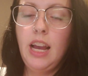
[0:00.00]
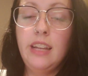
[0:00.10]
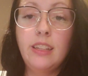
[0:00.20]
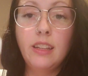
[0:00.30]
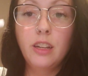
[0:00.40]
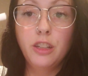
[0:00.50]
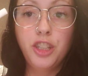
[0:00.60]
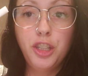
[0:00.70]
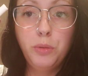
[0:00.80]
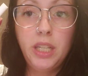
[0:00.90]
has a little
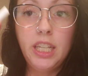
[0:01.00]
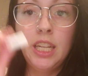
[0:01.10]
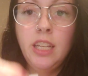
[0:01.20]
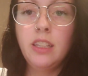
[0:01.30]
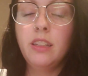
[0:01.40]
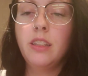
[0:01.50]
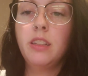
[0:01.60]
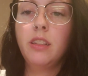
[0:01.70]
chewy in it.